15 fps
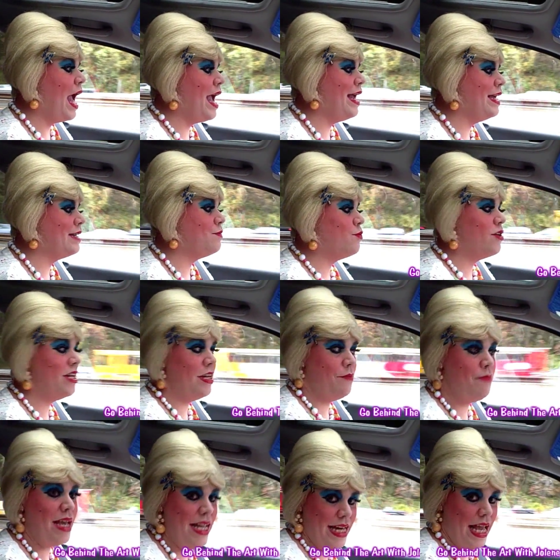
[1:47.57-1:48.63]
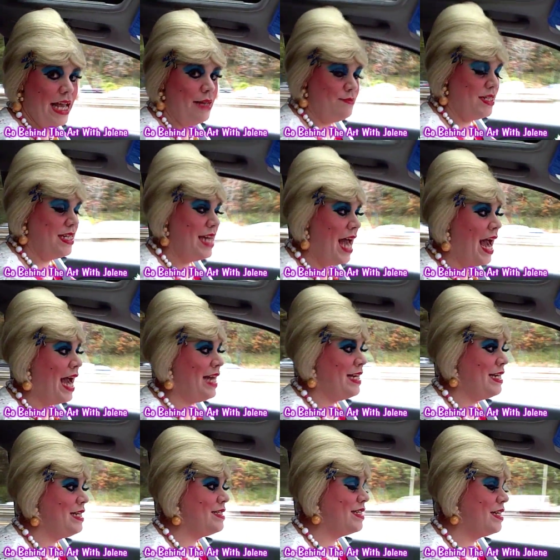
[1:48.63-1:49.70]
And we're going to meet him
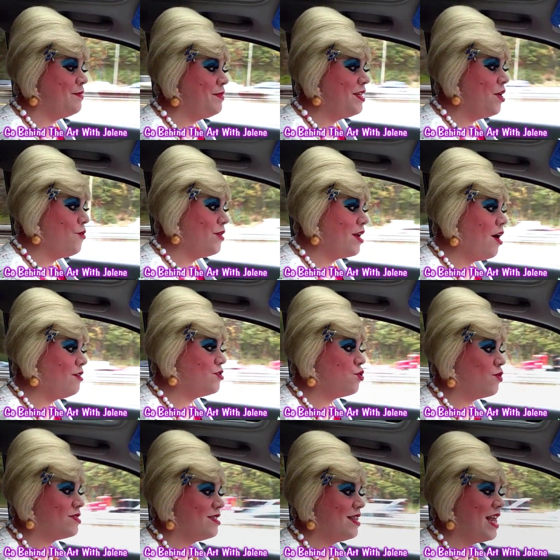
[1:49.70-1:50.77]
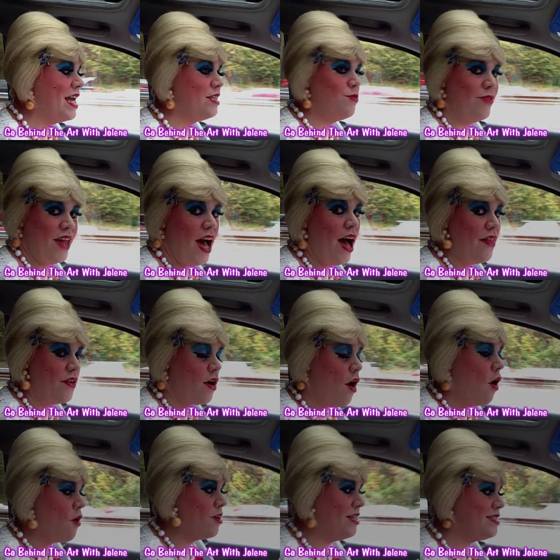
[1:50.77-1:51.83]
tonight, and he's going to be doing all sorts of things with other
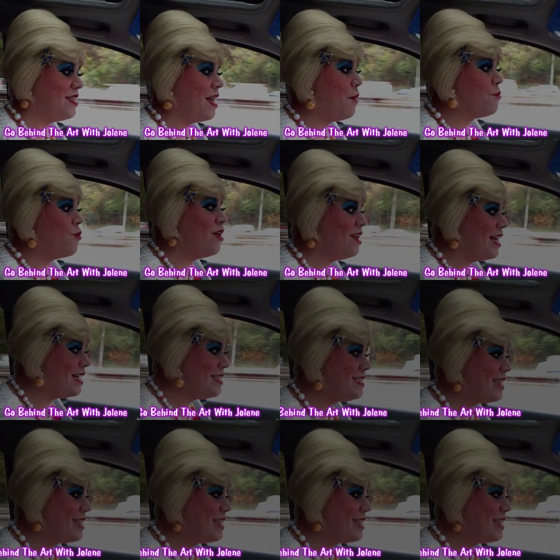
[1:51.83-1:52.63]
artists, and I'm really